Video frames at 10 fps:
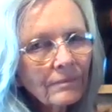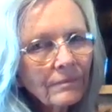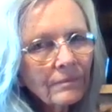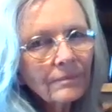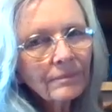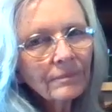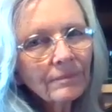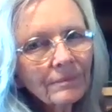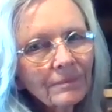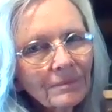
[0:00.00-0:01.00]

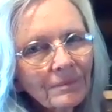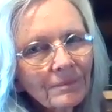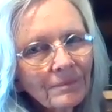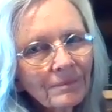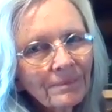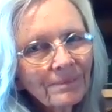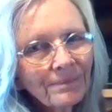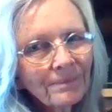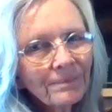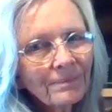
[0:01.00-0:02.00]

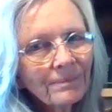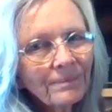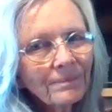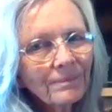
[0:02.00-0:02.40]
The person shown says nothing.